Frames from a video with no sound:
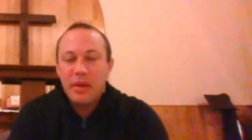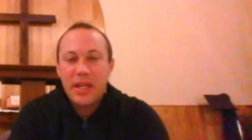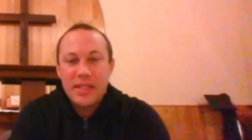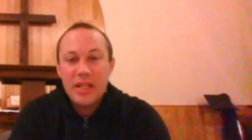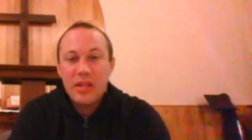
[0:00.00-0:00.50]

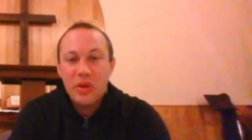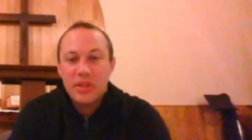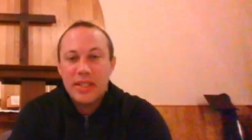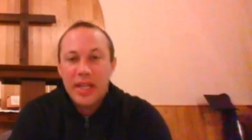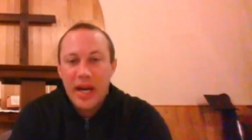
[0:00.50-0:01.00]
because he
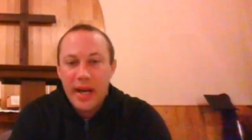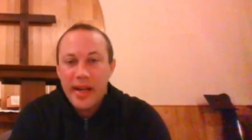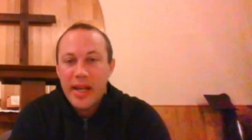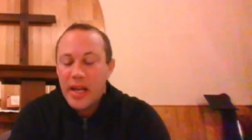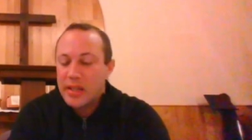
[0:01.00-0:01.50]
knows
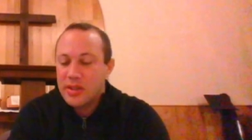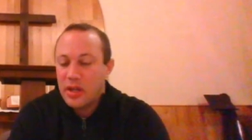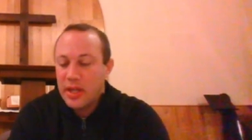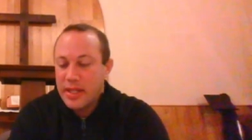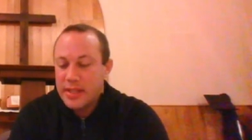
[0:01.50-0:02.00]
God is
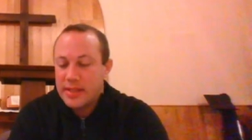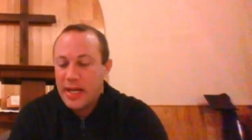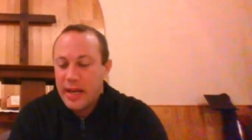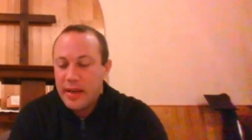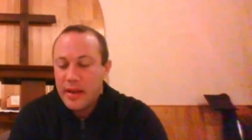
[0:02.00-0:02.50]
on his
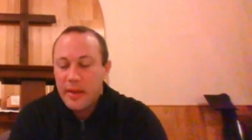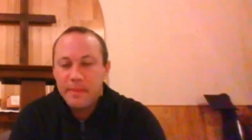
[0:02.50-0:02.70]
side.